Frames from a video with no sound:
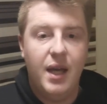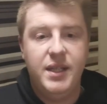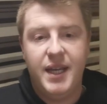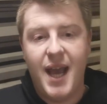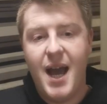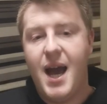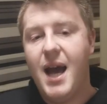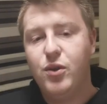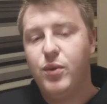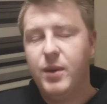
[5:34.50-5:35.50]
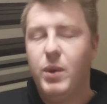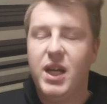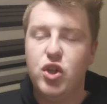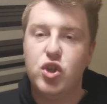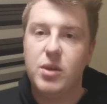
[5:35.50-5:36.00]
You can't... I don't think we
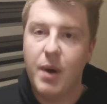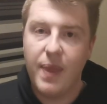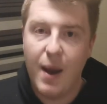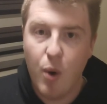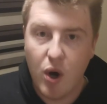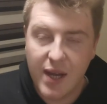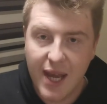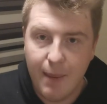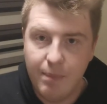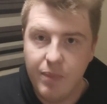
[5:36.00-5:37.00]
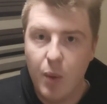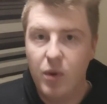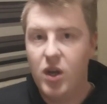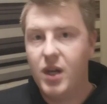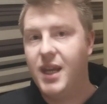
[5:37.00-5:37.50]
can judge him on that one game.
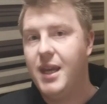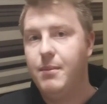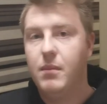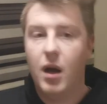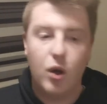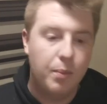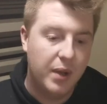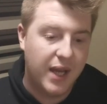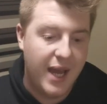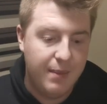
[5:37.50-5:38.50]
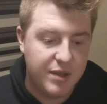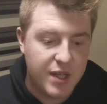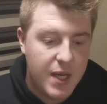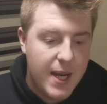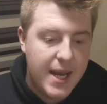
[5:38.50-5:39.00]
We've got to give him a couple of
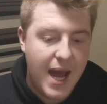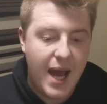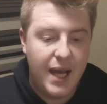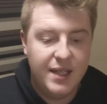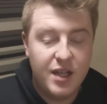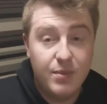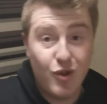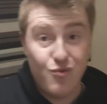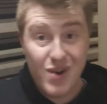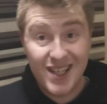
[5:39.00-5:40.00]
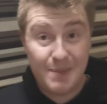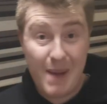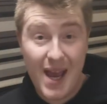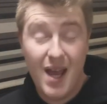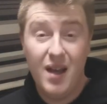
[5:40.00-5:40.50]
games. Now, in terms of
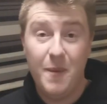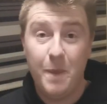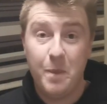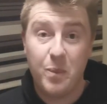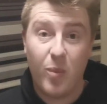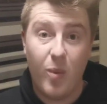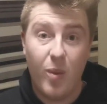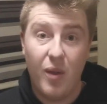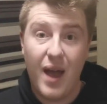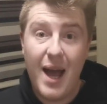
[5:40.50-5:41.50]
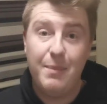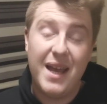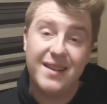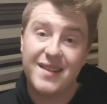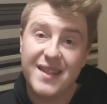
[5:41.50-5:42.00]
Ritzmeier, I'm
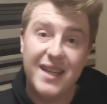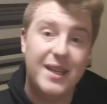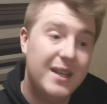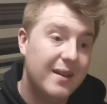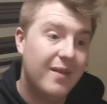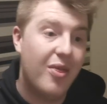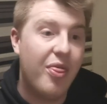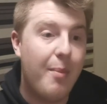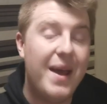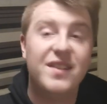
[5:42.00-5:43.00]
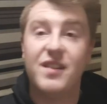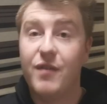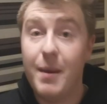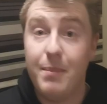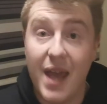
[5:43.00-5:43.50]
yet to see the best of
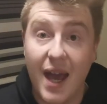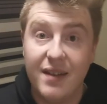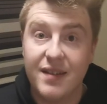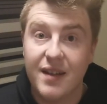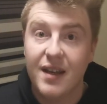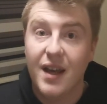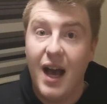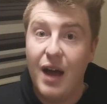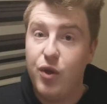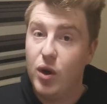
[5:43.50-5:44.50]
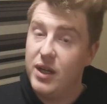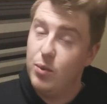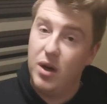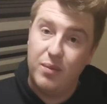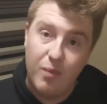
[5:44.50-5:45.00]
him yet. I thought he
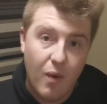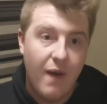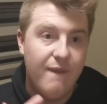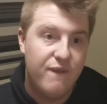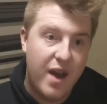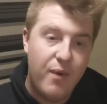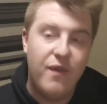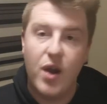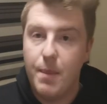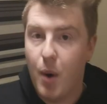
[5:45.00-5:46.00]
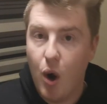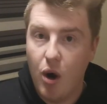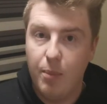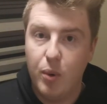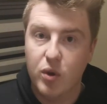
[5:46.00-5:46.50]
were... very, very
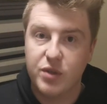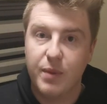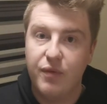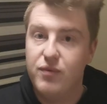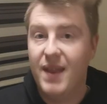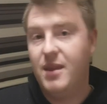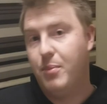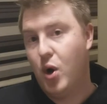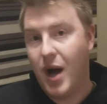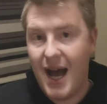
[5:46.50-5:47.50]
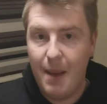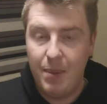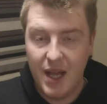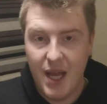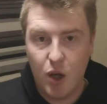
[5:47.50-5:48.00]
poor at Portsmouth. Ran the ball out of
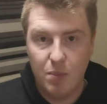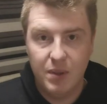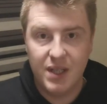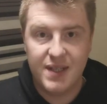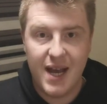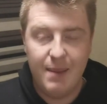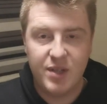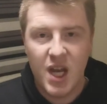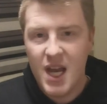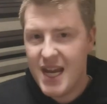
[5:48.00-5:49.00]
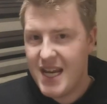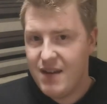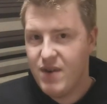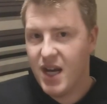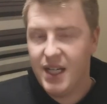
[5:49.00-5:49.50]
play a couple of times.
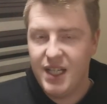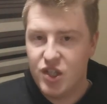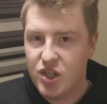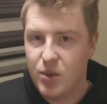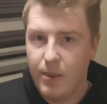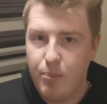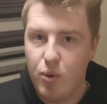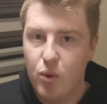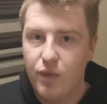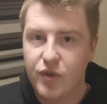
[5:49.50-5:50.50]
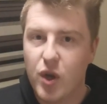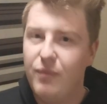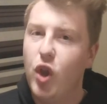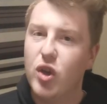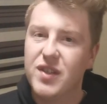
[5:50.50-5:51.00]
He really needs to improve. So
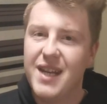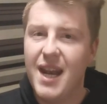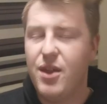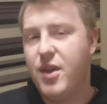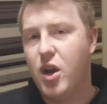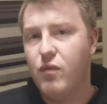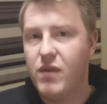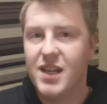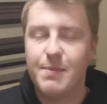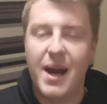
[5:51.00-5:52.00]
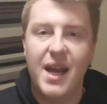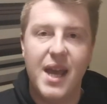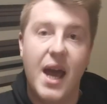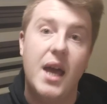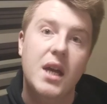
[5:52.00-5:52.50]
I've not seen anything on Ritzmeier
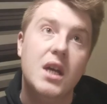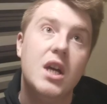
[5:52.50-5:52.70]
yet